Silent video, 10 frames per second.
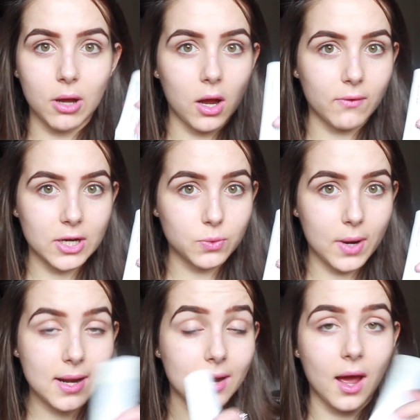my eye rash
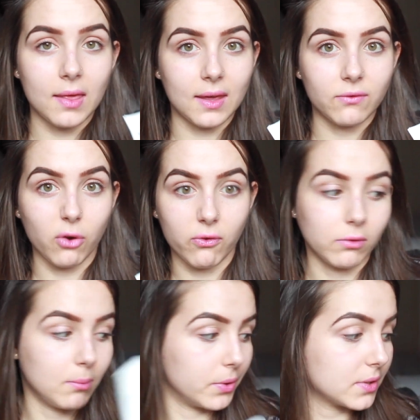went, and I had that for over
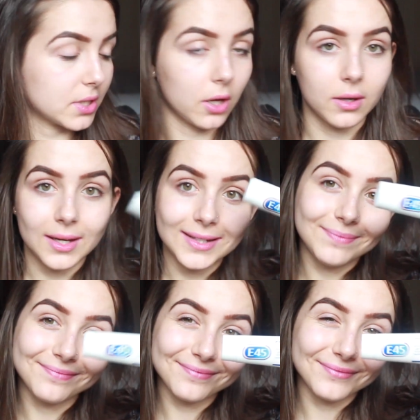a month, so
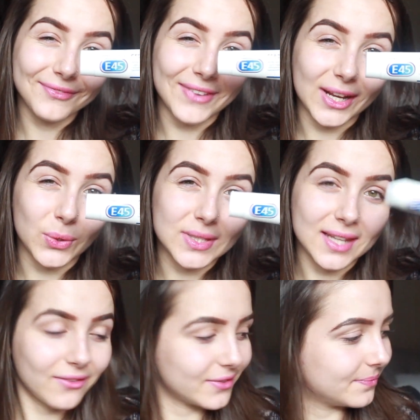very good
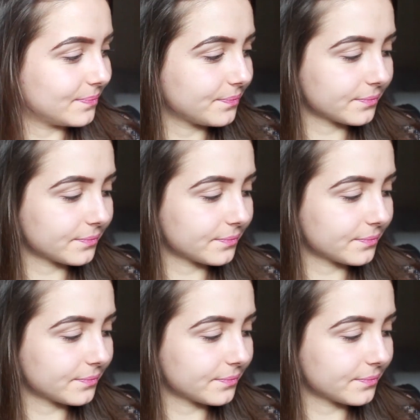stuff.